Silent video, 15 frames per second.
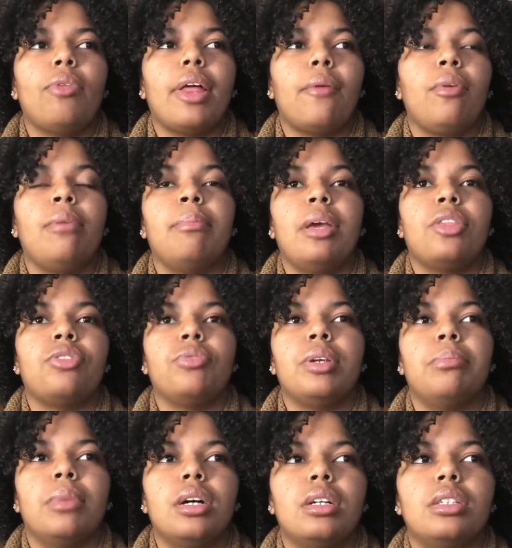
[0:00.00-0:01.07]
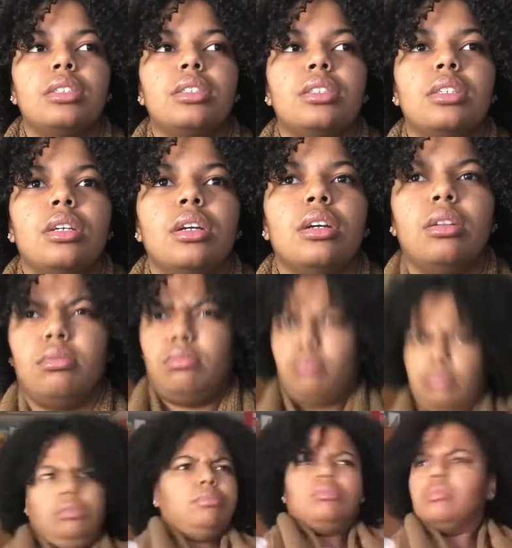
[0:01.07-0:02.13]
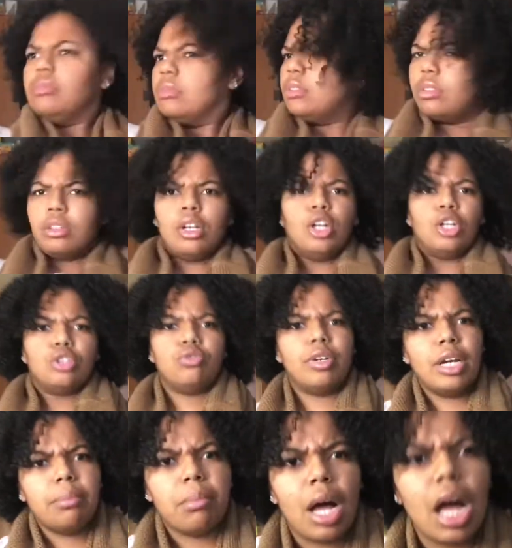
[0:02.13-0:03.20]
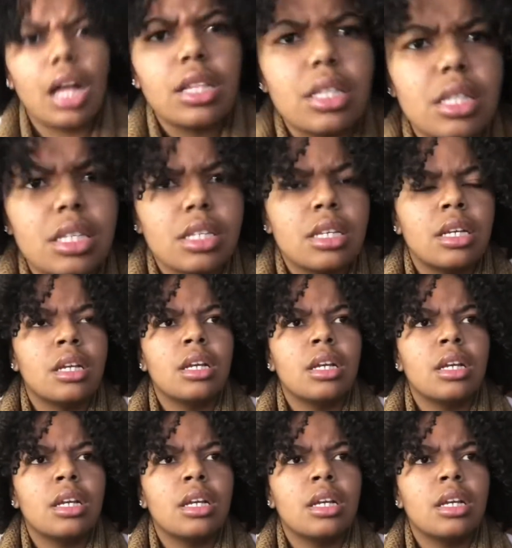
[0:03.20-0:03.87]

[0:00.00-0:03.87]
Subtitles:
like, we made 3 months. 3 months.